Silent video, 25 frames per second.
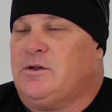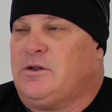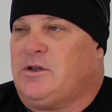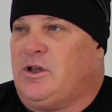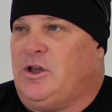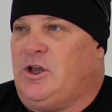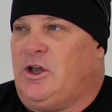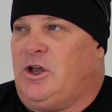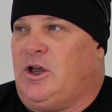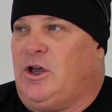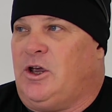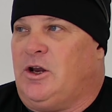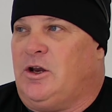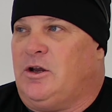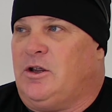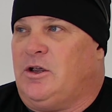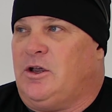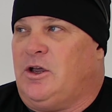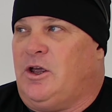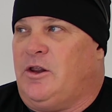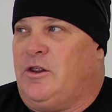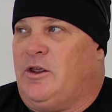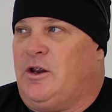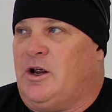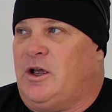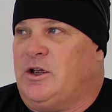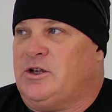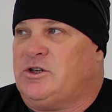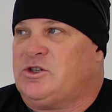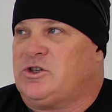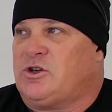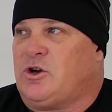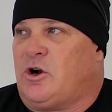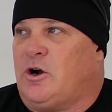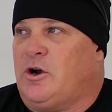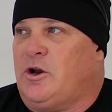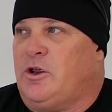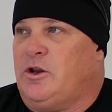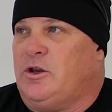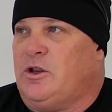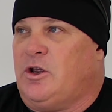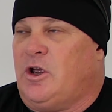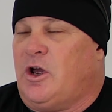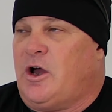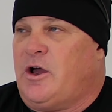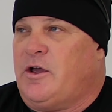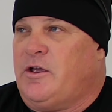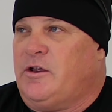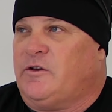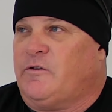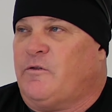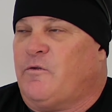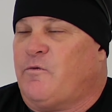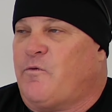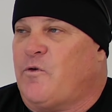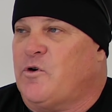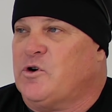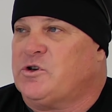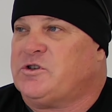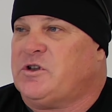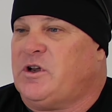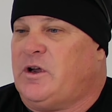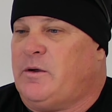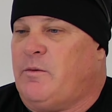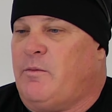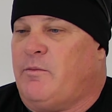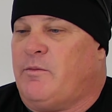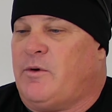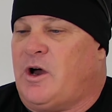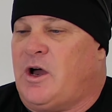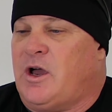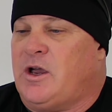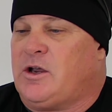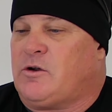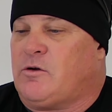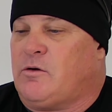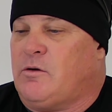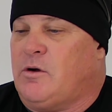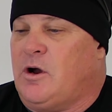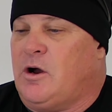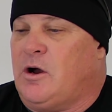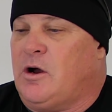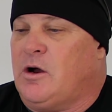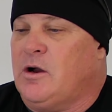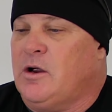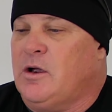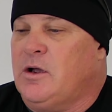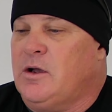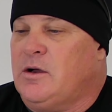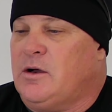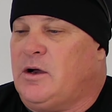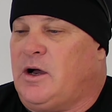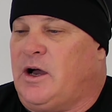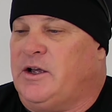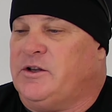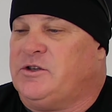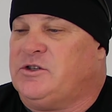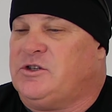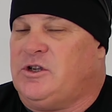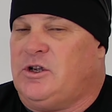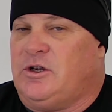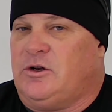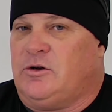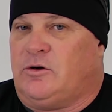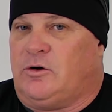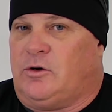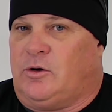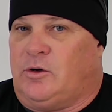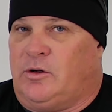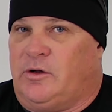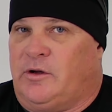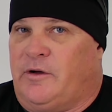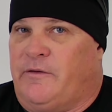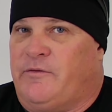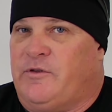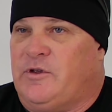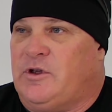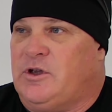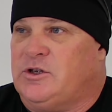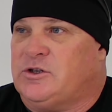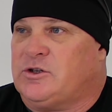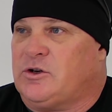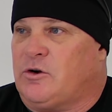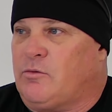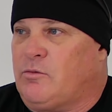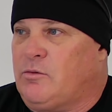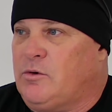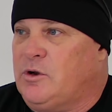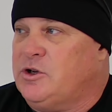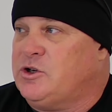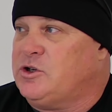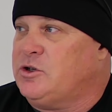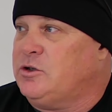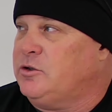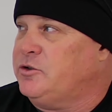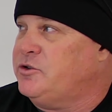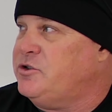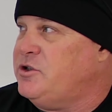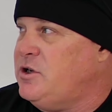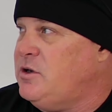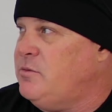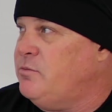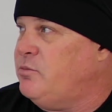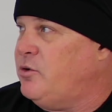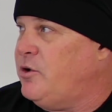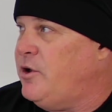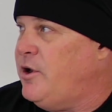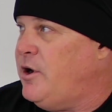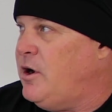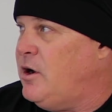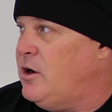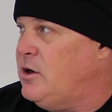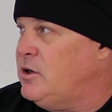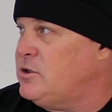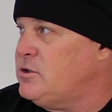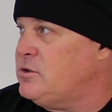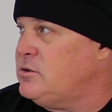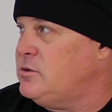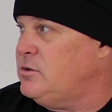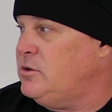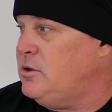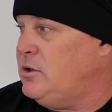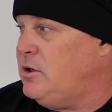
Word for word: and and then I started. It's the first time in my career I'd seen all of these original team players,